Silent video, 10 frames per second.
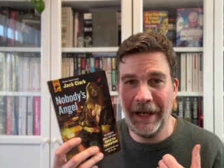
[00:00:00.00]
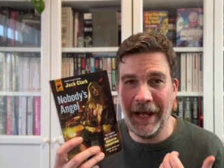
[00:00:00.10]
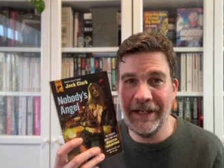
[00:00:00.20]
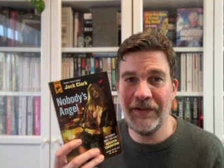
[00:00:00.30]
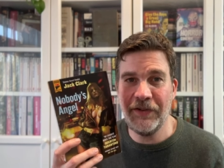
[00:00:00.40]

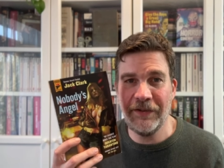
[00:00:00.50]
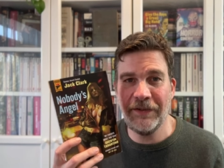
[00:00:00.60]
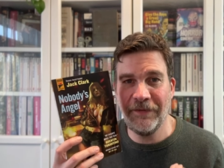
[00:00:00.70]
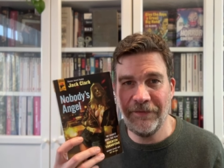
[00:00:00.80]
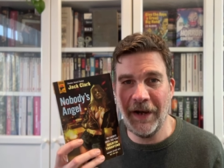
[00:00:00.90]
And it's
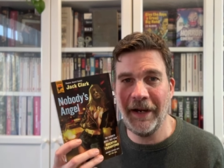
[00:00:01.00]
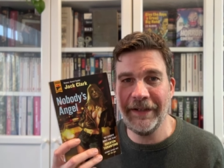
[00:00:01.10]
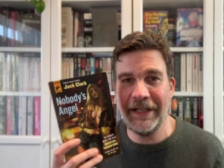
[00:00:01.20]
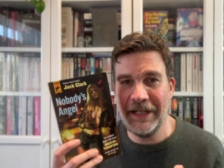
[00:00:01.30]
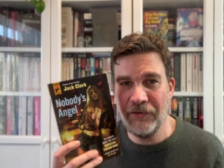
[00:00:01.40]
just a
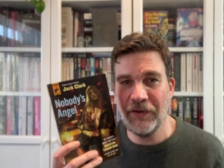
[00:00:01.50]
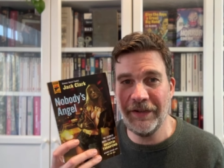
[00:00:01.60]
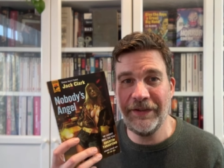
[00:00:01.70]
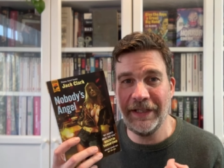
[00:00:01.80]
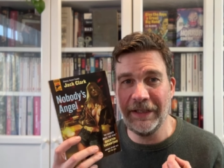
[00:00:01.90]
fun,
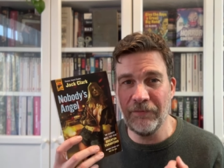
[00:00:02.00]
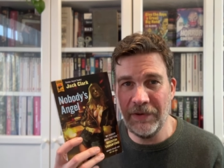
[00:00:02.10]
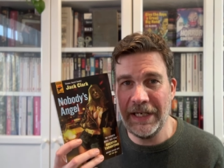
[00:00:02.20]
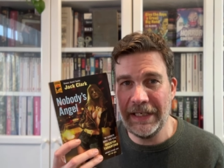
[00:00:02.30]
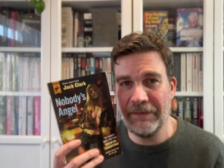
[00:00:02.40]
interesting,
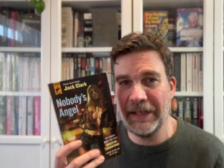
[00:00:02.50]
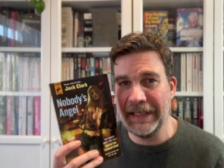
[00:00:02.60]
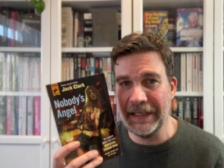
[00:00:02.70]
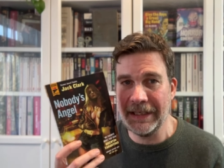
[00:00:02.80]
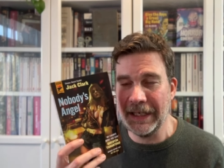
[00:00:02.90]
really,
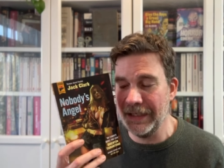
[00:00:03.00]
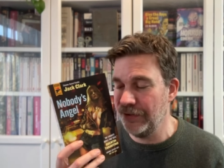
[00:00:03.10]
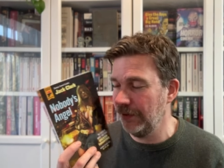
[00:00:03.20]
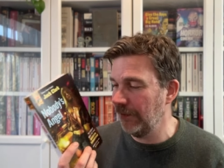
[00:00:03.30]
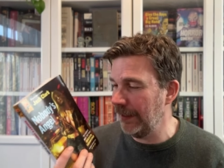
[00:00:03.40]
really
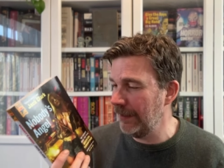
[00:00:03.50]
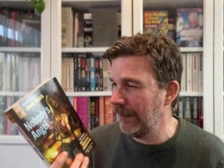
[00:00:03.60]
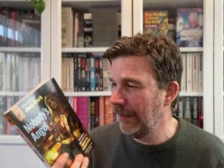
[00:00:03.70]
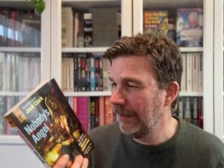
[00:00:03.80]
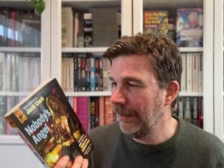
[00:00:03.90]
engaging read.
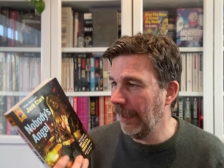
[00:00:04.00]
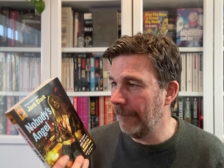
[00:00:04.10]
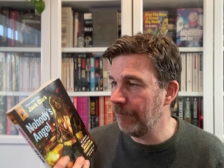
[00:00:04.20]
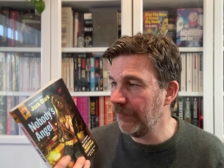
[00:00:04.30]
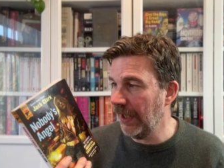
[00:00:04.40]

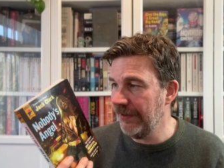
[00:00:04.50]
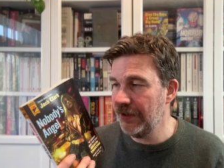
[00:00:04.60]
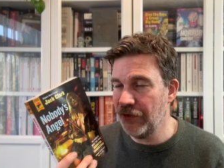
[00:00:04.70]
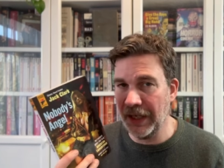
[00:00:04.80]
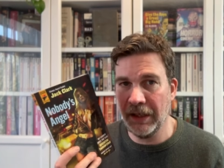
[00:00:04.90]
I
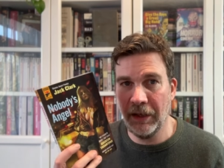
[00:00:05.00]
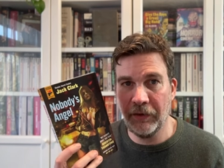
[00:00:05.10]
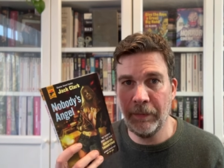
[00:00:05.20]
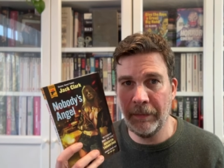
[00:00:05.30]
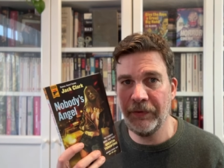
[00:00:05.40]
think Jack Clark
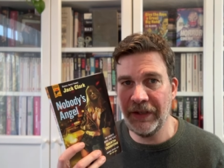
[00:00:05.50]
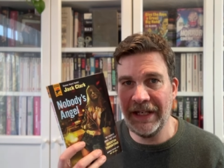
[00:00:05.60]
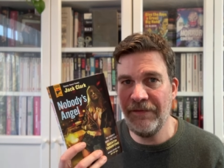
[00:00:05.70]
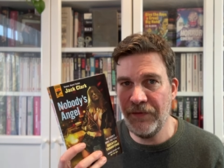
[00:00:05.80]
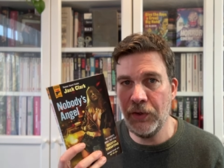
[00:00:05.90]
has published
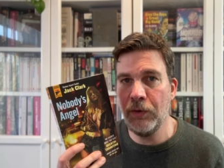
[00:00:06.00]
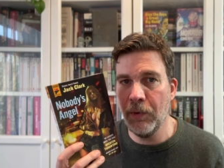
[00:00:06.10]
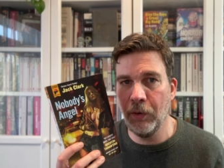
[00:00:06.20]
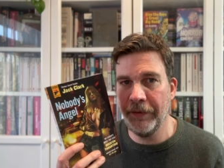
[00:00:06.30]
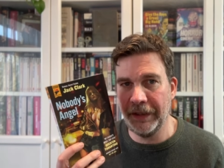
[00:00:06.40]
a few
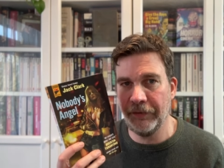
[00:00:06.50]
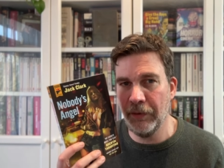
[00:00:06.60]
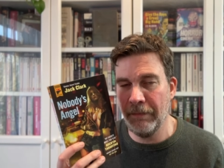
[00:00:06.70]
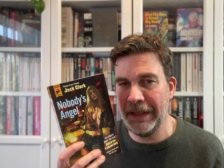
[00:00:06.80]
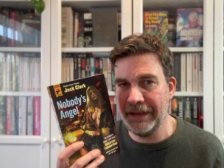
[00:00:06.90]
more things,
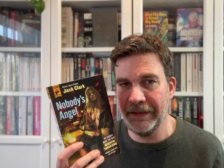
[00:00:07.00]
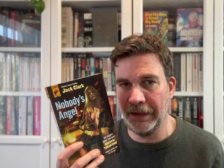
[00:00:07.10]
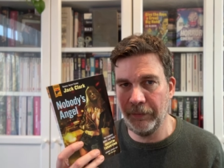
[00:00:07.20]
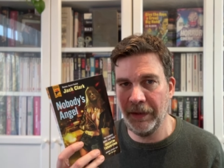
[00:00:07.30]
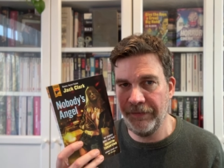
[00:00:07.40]
not many
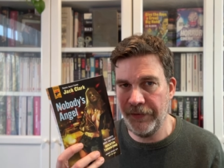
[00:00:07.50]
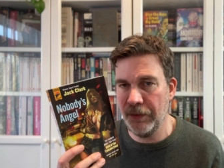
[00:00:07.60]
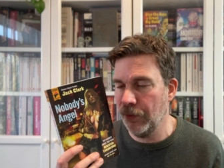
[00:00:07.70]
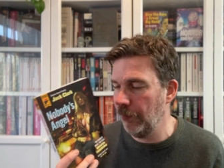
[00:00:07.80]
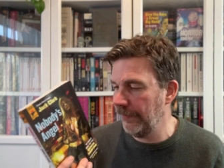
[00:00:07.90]
things, but a
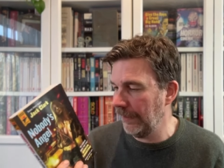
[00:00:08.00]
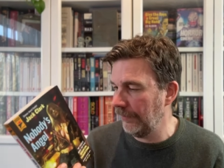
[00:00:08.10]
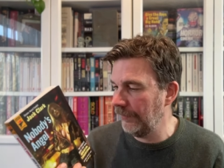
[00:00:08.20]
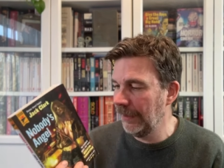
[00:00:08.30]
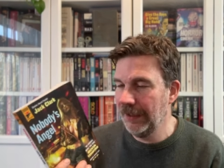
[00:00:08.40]
few more
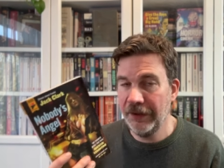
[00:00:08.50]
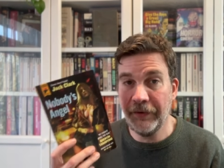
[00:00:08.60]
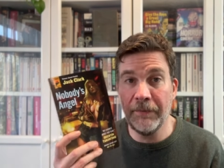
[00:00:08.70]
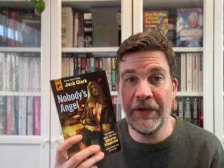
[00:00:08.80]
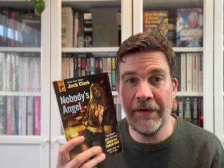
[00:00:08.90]
things.
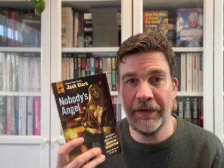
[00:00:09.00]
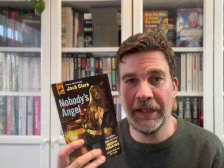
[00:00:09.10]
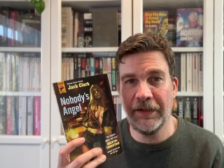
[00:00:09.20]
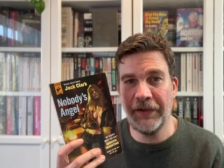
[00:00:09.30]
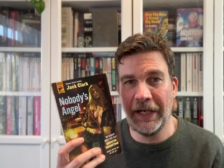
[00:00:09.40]
So I'm definitely
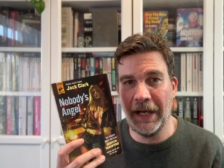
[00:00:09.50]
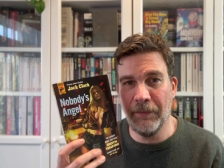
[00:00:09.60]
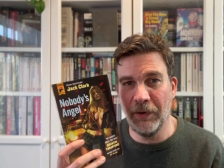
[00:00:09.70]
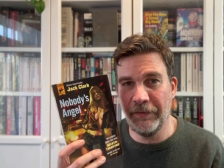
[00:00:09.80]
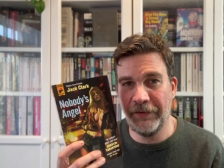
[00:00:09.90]
going to check out
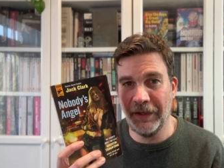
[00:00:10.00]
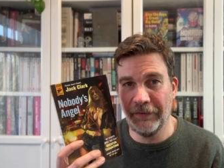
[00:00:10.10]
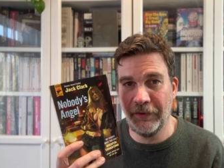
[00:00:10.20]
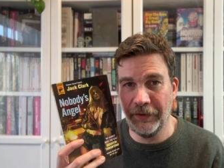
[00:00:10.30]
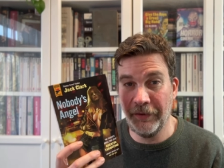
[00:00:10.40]
more of his
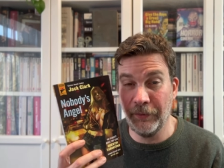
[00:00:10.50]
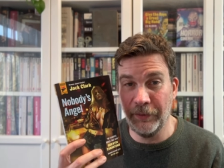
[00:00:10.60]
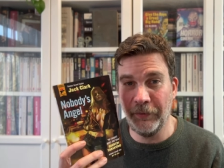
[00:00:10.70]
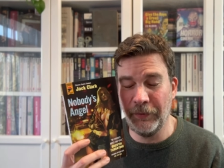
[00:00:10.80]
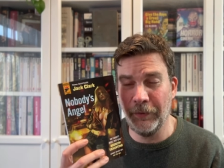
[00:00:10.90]
stuff because I thought
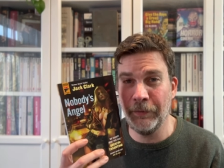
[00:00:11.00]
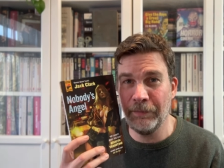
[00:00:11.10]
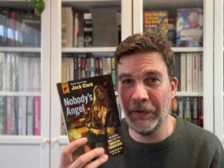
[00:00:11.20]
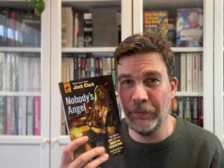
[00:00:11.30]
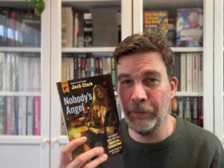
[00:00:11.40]
this
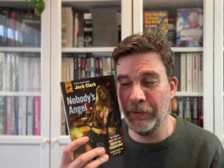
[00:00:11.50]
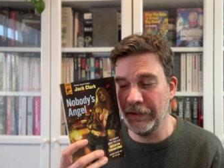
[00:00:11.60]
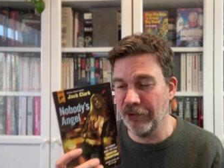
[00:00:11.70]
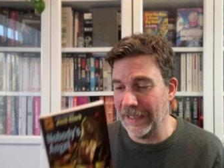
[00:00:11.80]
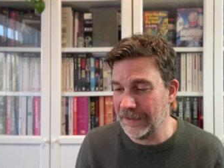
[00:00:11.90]
was pretty
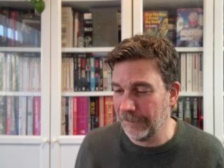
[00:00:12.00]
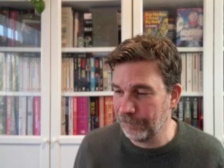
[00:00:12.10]
great.